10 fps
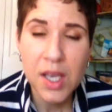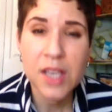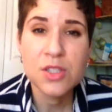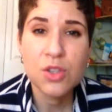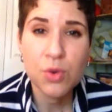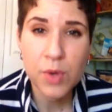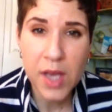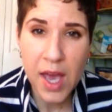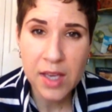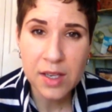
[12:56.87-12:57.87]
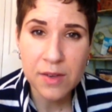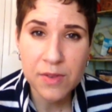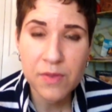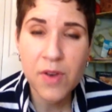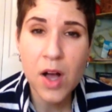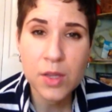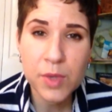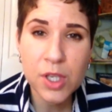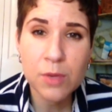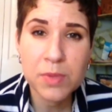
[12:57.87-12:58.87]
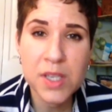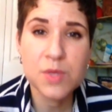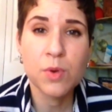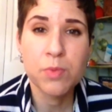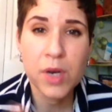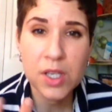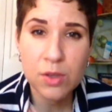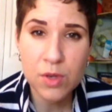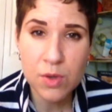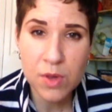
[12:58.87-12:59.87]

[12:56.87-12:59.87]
It's creative. Following your bliss will bring you new